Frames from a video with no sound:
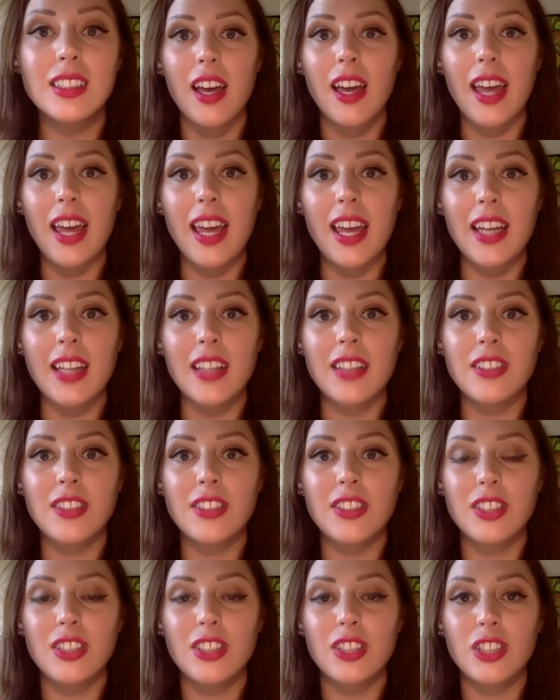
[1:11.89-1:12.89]
And
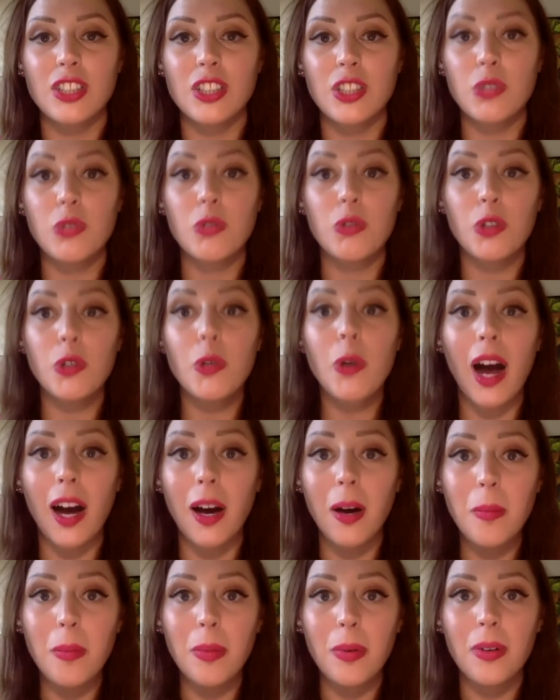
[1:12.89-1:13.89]
you grew
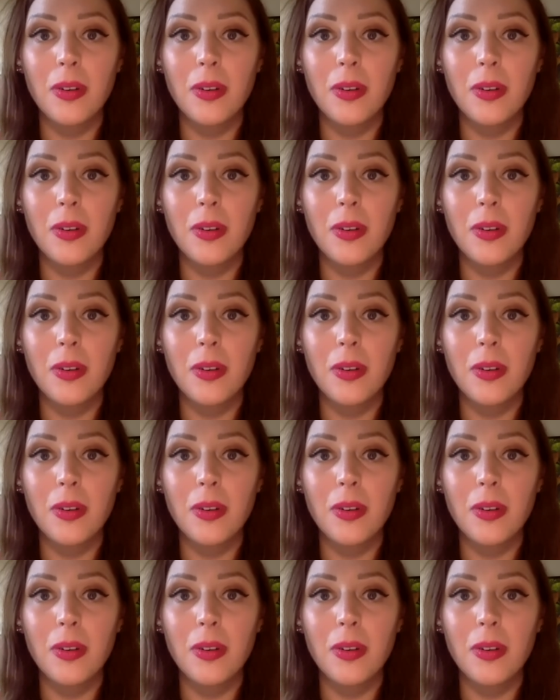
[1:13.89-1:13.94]
up